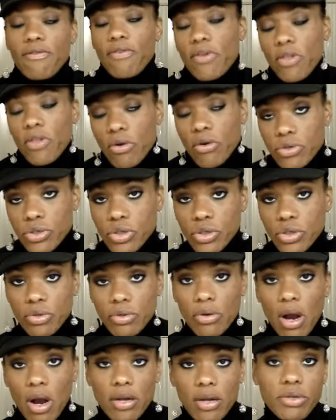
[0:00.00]
for those
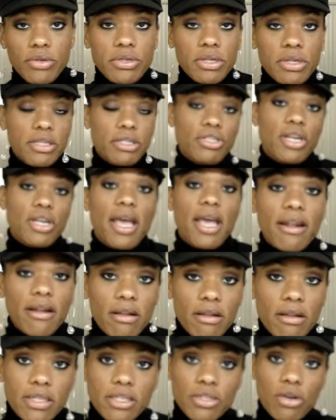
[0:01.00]
who are new to the
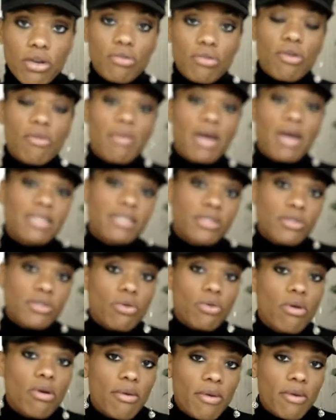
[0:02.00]
channel and don't know my
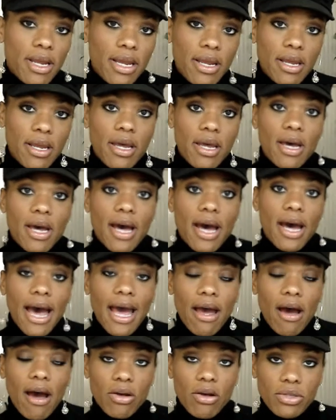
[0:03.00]
story,
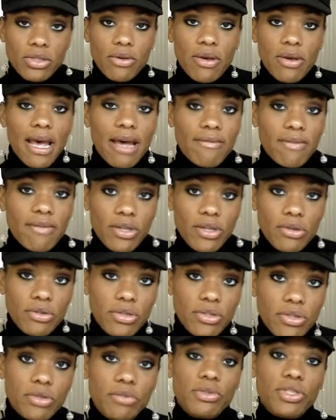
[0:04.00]
I also have a
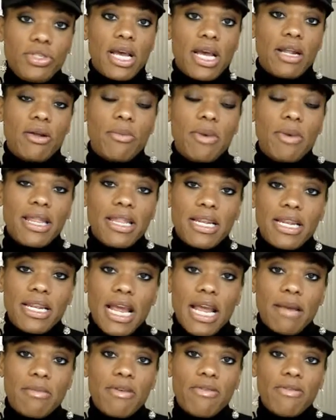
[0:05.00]
YouTube channel by the
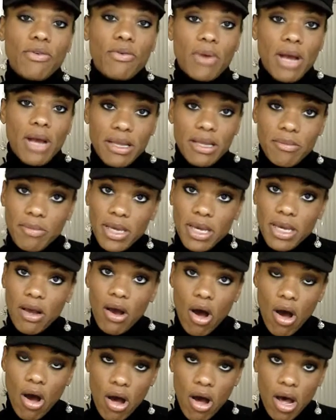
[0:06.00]
name of Ghrelin Be
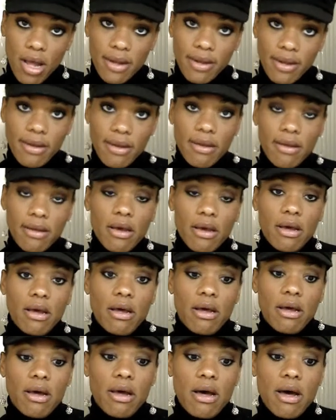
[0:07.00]
Gone.
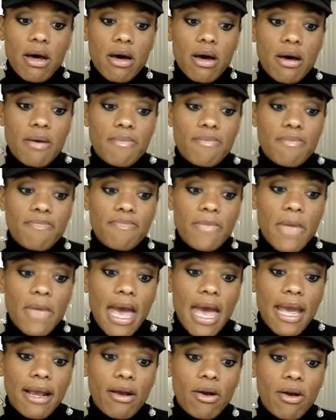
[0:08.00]

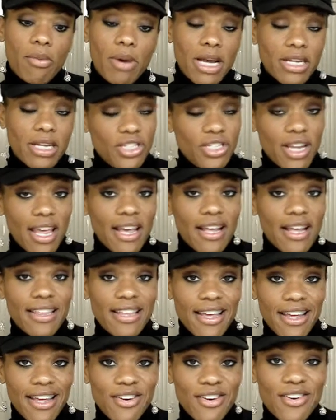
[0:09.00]
I go by Shea
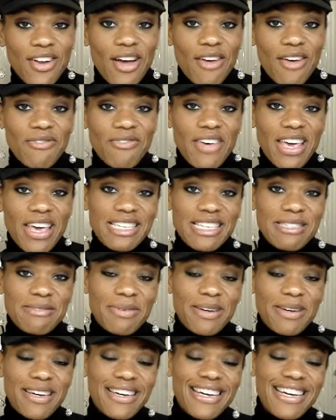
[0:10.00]
Leonard on
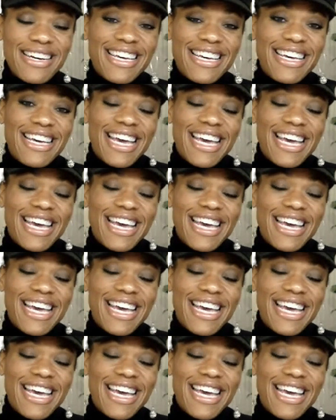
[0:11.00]
Facebook.